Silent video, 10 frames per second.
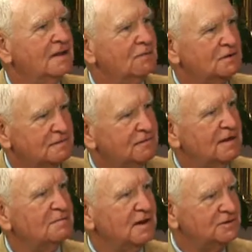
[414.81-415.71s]
I think, was in
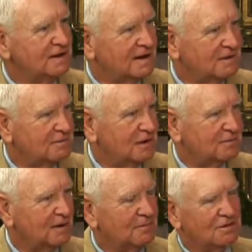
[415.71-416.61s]
Flint, Michigan, if I
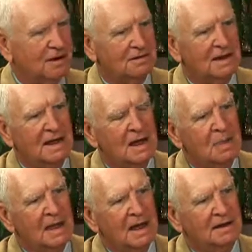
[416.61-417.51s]
remember correctly.
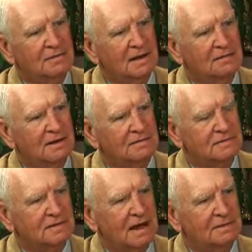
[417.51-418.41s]
And the thing of it
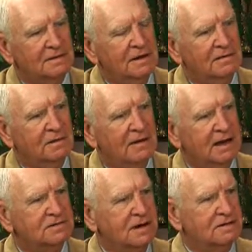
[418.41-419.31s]
is that the
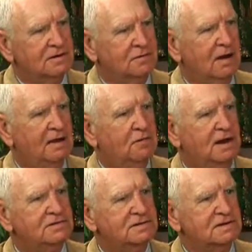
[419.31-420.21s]
magic in asking the right
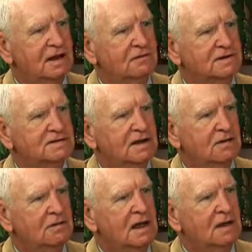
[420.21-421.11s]
questions, and I always
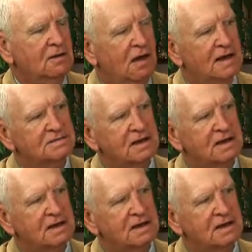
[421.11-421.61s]
tell clients